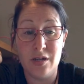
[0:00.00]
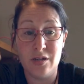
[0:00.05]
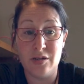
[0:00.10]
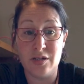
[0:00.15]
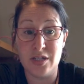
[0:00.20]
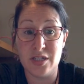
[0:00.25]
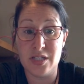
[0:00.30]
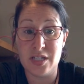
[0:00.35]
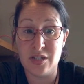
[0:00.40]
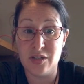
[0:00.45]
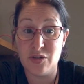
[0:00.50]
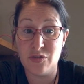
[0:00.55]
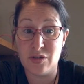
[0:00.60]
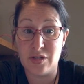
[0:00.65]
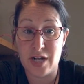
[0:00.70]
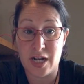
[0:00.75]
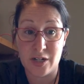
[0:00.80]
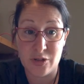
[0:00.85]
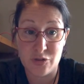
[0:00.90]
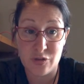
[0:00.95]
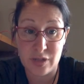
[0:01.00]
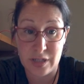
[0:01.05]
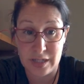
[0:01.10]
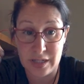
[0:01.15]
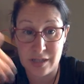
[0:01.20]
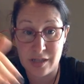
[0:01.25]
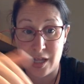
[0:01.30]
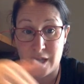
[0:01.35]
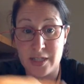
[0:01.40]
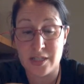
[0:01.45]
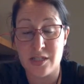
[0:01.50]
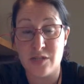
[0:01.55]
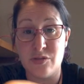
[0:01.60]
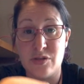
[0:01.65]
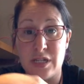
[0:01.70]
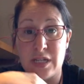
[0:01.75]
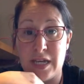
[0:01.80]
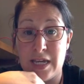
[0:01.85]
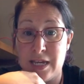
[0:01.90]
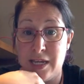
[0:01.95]
You can still use natural inclines
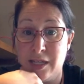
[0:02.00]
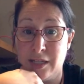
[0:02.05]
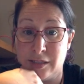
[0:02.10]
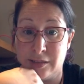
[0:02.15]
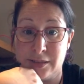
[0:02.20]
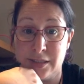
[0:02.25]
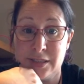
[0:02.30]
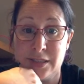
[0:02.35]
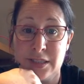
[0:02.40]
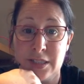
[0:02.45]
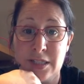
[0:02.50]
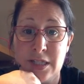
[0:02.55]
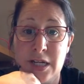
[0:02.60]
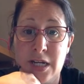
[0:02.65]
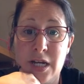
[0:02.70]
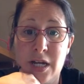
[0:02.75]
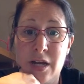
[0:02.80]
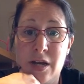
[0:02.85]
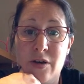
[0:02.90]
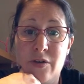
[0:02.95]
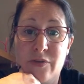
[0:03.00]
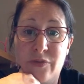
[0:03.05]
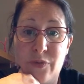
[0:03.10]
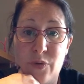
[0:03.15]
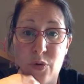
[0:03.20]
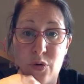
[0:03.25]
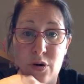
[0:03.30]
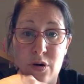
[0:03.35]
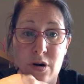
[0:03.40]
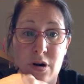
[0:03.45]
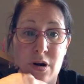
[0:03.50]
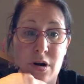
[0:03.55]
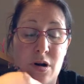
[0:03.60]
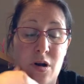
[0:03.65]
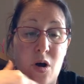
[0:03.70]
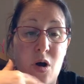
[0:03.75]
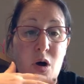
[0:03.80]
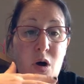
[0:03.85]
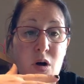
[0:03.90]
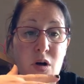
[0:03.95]
using hills for
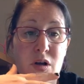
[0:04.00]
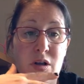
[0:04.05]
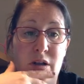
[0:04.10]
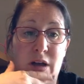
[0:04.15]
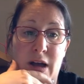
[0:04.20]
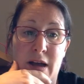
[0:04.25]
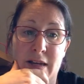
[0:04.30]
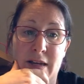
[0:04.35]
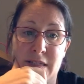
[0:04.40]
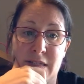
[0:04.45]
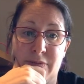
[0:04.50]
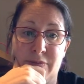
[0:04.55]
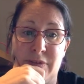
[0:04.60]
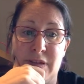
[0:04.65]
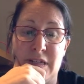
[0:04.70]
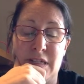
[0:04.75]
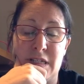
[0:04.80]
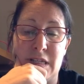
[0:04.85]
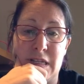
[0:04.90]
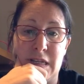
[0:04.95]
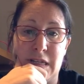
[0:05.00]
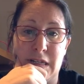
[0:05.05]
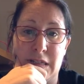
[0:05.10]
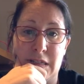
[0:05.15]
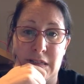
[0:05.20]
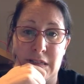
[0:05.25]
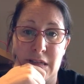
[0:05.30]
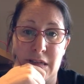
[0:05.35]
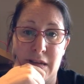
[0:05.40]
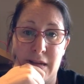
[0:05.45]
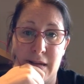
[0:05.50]
all kinds of these things.